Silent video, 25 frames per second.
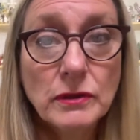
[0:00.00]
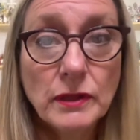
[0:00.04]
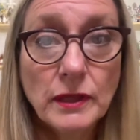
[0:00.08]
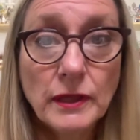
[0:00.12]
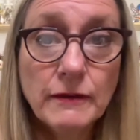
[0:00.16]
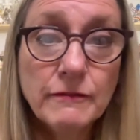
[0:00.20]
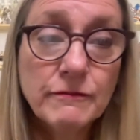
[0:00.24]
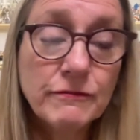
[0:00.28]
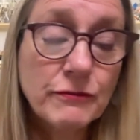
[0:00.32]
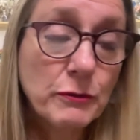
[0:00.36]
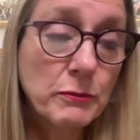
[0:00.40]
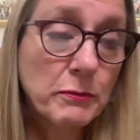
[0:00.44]

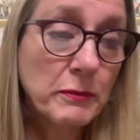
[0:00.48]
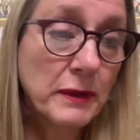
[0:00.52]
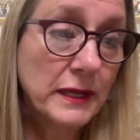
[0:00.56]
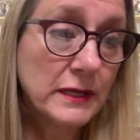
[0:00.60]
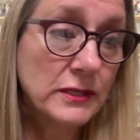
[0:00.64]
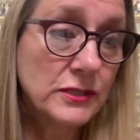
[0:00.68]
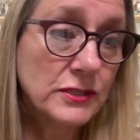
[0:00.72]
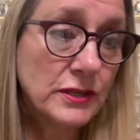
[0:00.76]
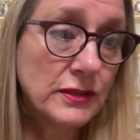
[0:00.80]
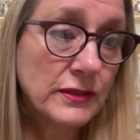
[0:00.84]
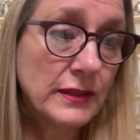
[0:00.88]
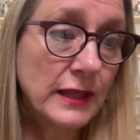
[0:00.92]

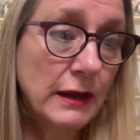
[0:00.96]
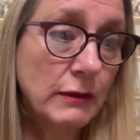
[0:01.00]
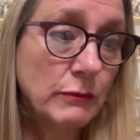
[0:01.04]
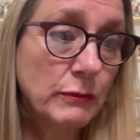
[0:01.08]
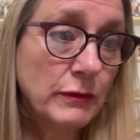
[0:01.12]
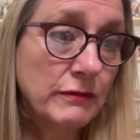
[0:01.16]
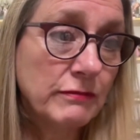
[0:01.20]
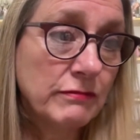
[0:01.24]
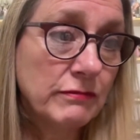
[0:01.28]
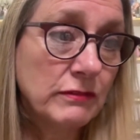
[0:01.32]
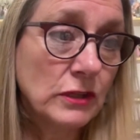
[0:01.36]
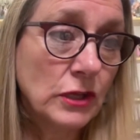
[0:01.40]
information that
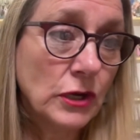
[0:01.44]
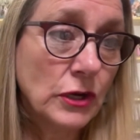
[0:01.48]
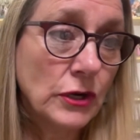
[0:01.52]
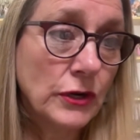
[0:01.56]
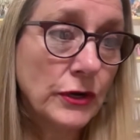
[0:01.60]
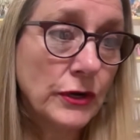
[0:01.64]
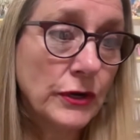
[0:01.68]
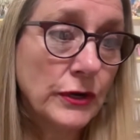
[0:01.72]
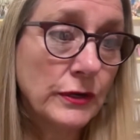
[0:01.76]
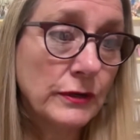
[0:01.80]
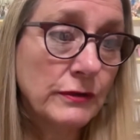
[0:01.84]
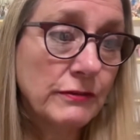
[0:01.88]
we've
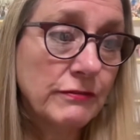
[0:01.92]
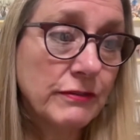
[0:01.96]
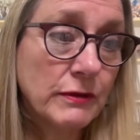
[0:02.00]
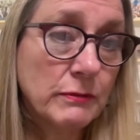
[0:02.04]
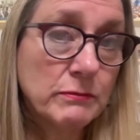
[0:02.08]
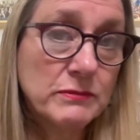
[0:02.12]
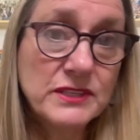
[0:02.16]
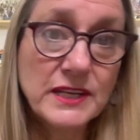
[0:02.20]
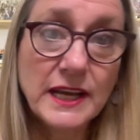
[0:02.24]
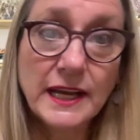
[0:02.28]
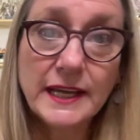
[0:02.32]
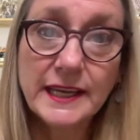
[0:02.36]
learned
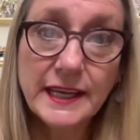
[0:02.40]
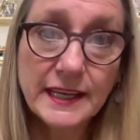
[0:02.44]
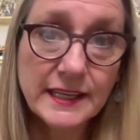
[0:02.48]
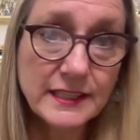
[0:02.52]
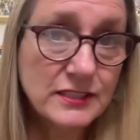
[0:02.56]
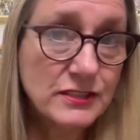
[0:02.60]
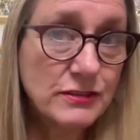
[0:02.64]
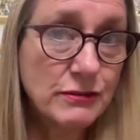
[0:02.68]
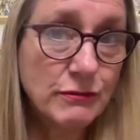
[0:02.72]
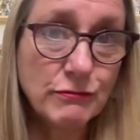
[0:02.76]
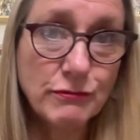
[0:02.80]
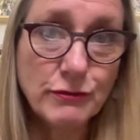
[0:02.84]
from
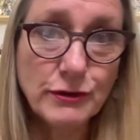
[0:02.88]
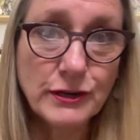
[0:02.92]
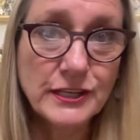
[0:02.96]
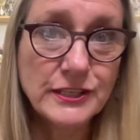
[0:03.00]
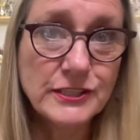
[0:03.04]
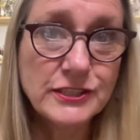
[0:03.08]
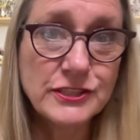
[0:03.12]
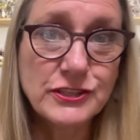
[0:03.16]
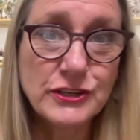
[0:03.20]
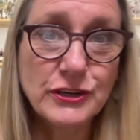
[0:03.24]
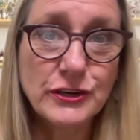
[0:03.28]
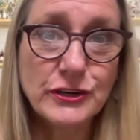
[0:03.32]
decades of
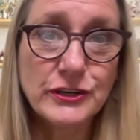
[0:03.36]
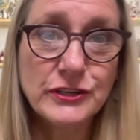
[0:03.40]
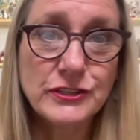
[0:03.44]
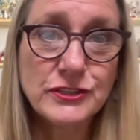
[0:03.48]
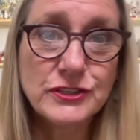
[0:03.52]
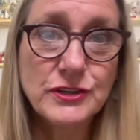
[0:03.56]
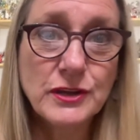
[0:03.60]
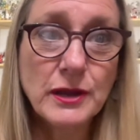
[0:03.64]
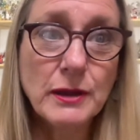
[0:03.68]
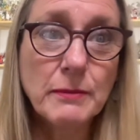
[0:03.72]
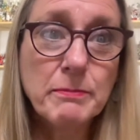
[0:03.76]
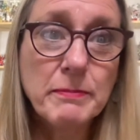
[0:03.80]

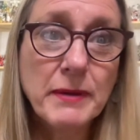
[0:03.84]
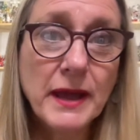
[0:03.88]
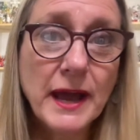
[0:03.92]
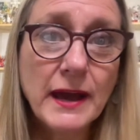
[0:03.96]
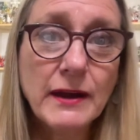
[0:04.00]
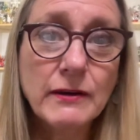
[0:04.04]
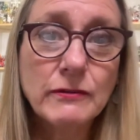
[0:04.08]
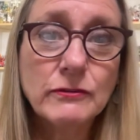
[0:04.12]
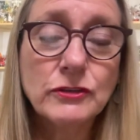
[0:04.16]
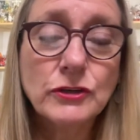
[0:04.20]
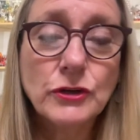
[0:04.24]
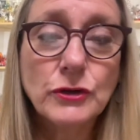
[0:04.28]
research
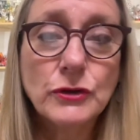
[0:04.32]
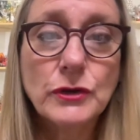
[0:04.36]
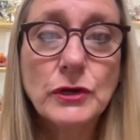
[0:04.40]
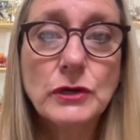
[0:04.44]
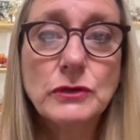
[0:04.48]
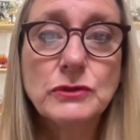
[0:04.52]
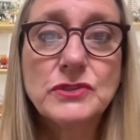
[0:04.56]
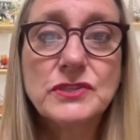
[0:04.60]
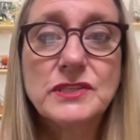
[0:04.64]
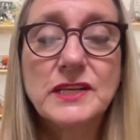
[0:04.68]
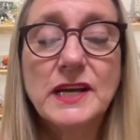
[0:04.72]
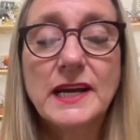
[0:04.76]
about
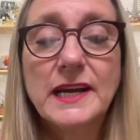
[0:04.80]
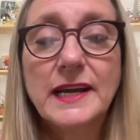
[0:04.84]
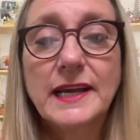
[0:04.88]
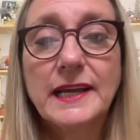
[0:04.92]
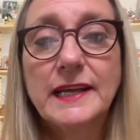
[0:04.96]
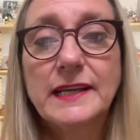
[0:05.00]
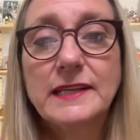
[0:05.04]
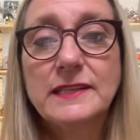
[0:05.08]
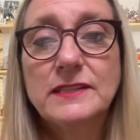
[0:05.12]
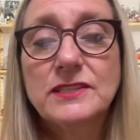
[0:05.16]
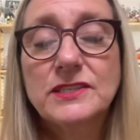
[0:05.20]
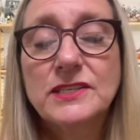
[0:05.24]

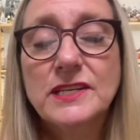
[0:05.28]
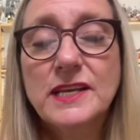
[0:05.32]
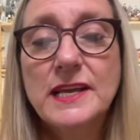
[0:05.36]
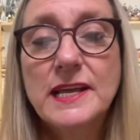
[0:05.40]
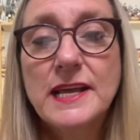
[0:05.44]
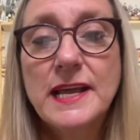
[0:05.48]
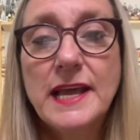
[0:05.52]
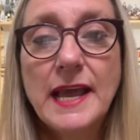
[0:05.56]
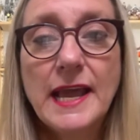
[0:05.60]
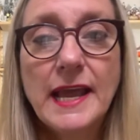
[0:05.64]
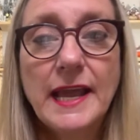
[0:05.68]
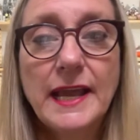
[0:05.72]
neuroscience
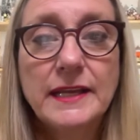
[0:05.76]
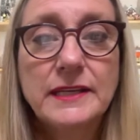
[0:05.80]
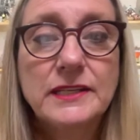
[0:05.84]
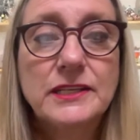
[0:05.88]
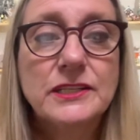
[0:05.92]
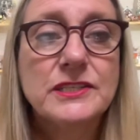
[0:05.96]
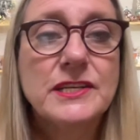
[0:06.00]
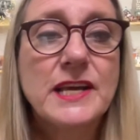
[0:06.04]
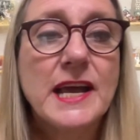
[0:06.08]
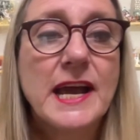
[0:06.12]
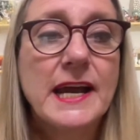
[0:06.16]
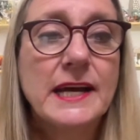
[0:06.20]
and
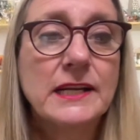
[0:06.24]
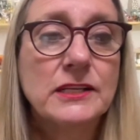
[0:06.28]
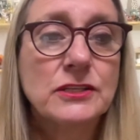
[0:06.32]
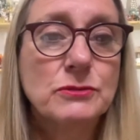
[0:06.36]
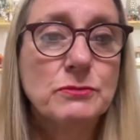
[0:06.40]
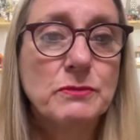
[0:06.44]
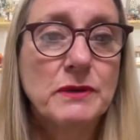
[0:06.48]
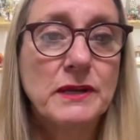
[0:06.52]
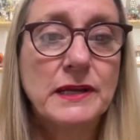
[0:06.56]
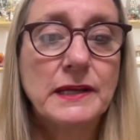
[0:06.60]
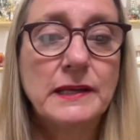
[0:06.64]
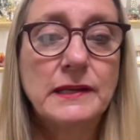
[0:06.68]

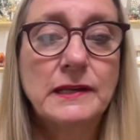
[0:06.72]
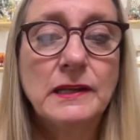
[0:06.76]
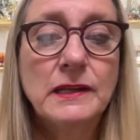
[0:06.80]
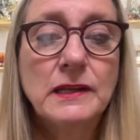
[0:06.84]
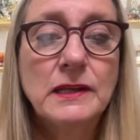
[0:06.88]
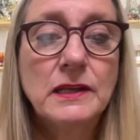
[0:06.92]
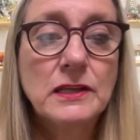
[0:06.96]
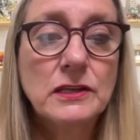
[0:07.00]
attachment